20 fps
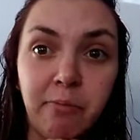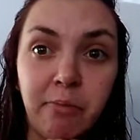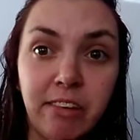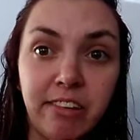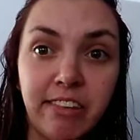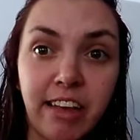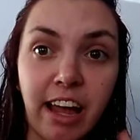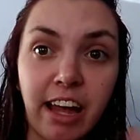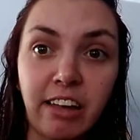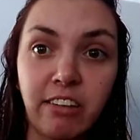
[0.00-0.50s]

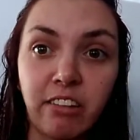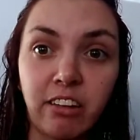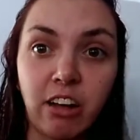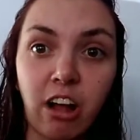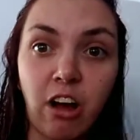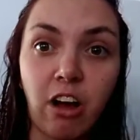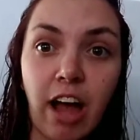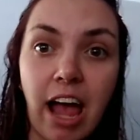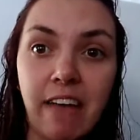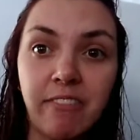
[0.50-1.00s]
Besides,
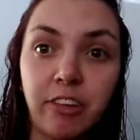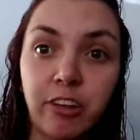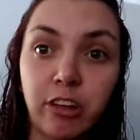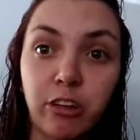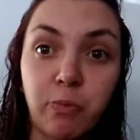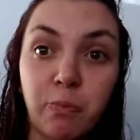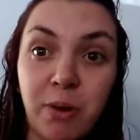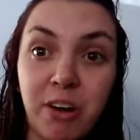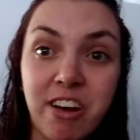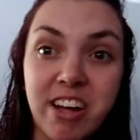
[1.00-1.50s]
I haven't
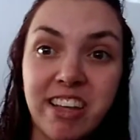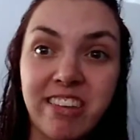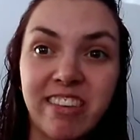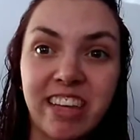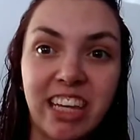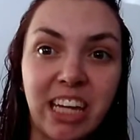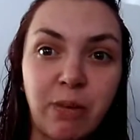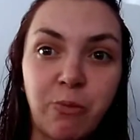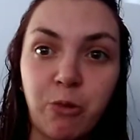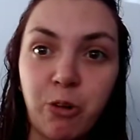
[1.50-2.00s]

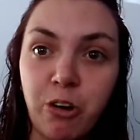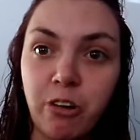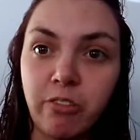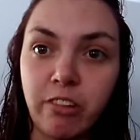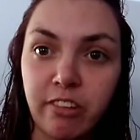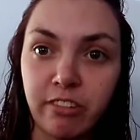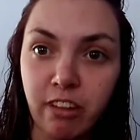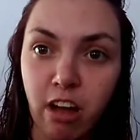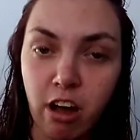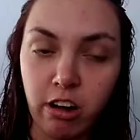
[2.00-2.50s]
experienced any more of
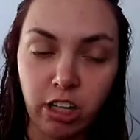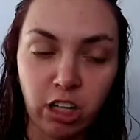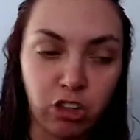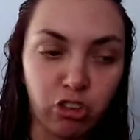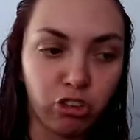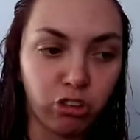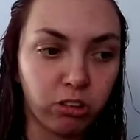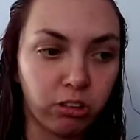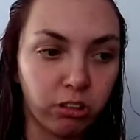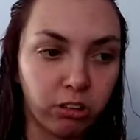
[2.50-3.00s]
the
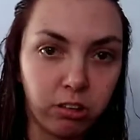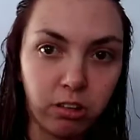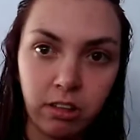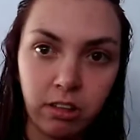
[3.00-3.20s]
stalkish,